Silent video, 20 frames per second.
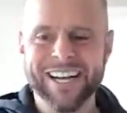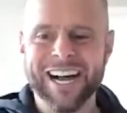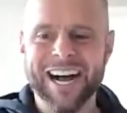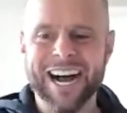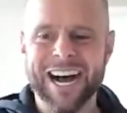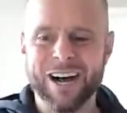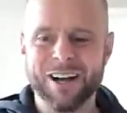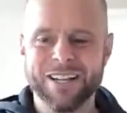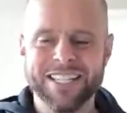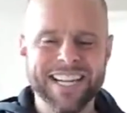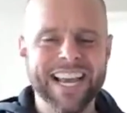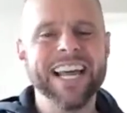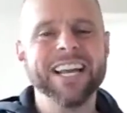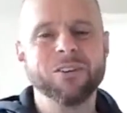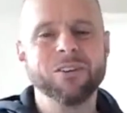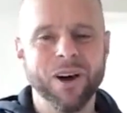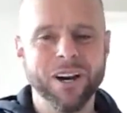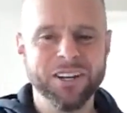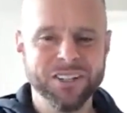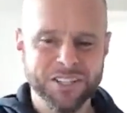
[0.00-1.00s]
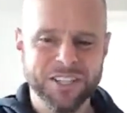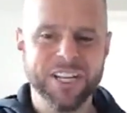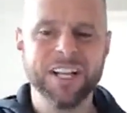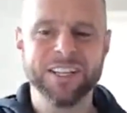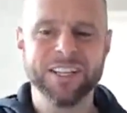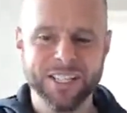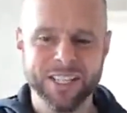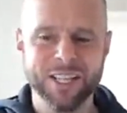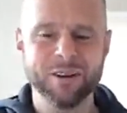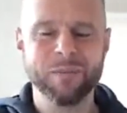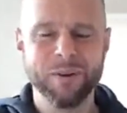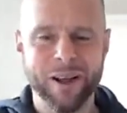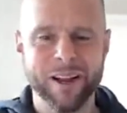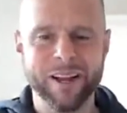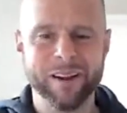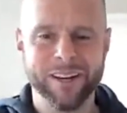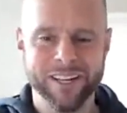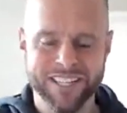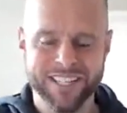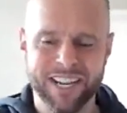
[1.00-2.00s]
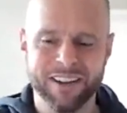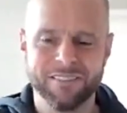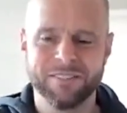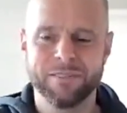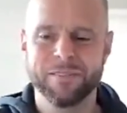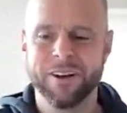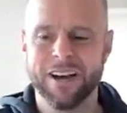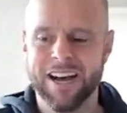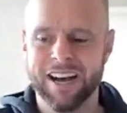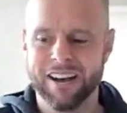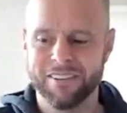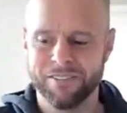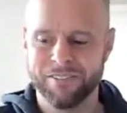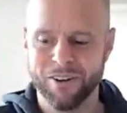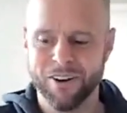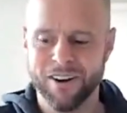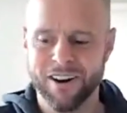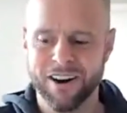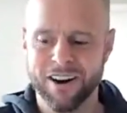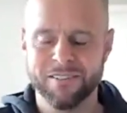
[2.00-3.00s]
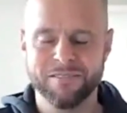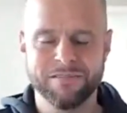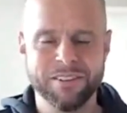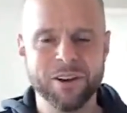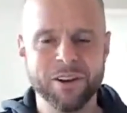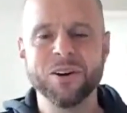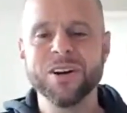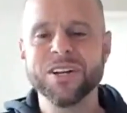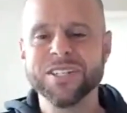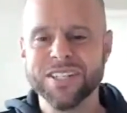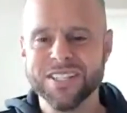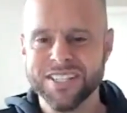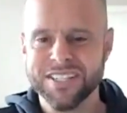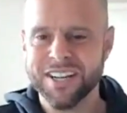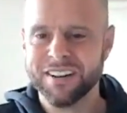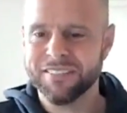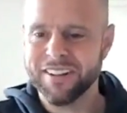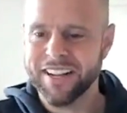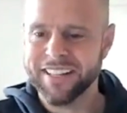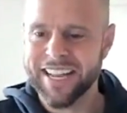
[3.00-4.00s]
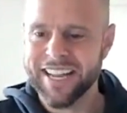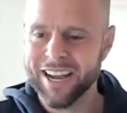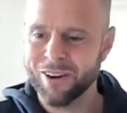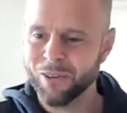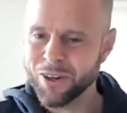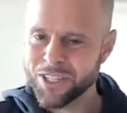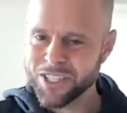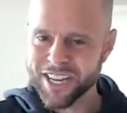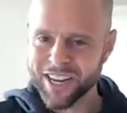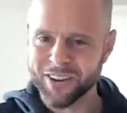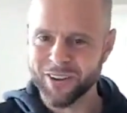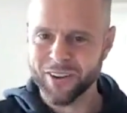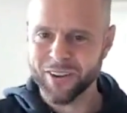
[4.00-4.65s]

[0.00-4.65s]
Danny, why don't you tell us a little about yourself for our viewers and stuff like that? What you got going